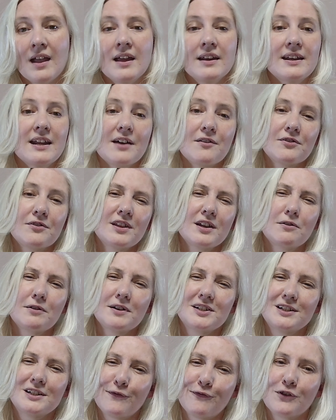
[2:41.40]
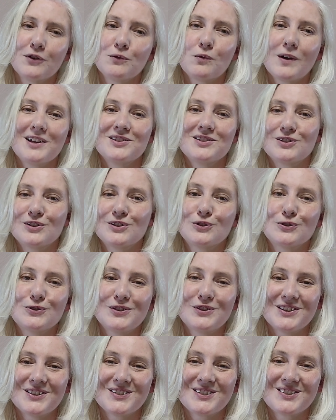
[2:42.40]
Now, there are different ways to do
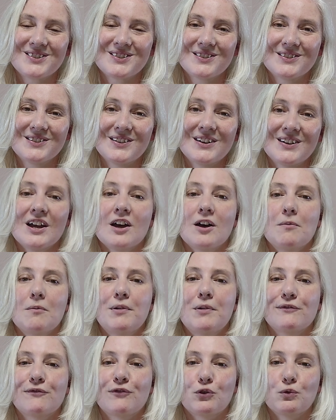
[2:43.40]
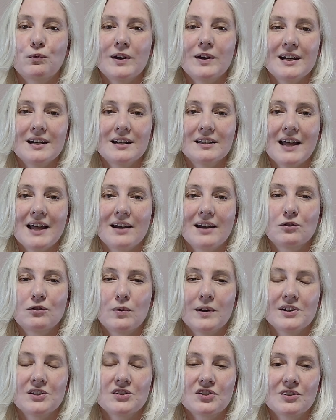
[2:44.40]
this, but for read aloud
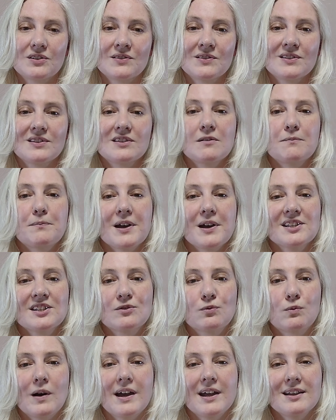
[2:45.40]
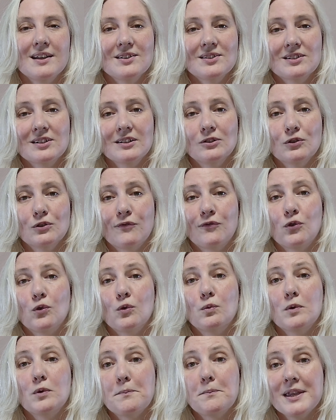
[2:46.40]
questions, the best way is to look for
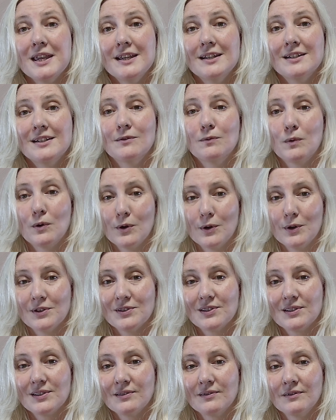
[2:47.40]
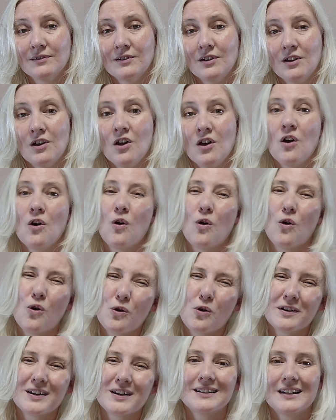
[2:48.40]
repeated words,
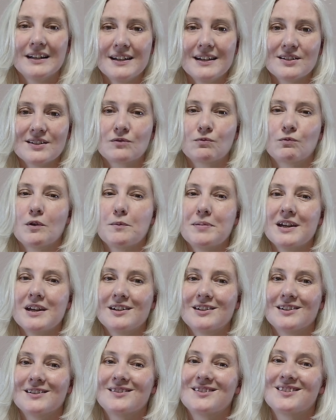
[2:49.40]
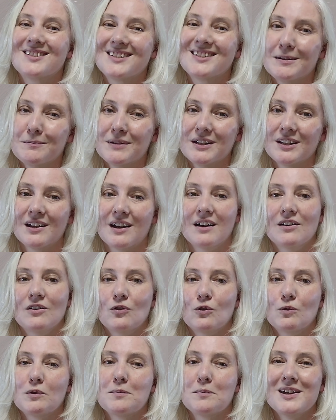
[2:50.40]
or at least repeated similar
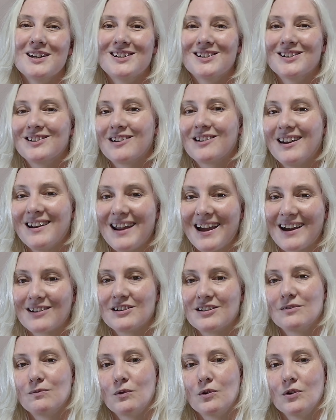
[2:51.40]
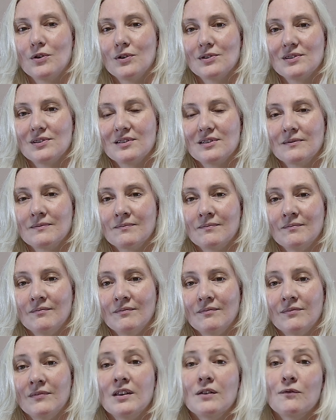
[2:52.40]
or repeated connected words.
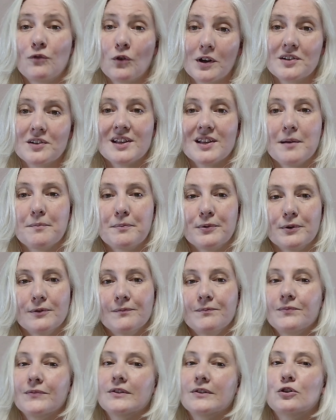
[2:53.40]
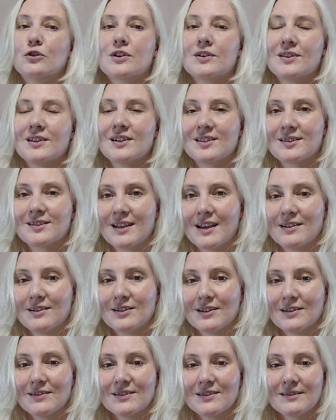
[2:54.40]
For example, look at this
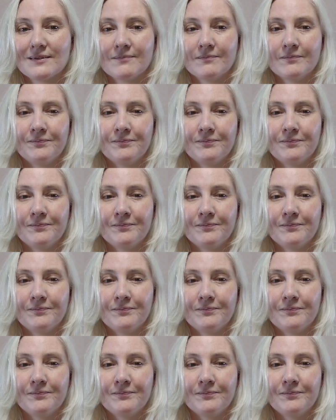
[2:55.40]
sentence.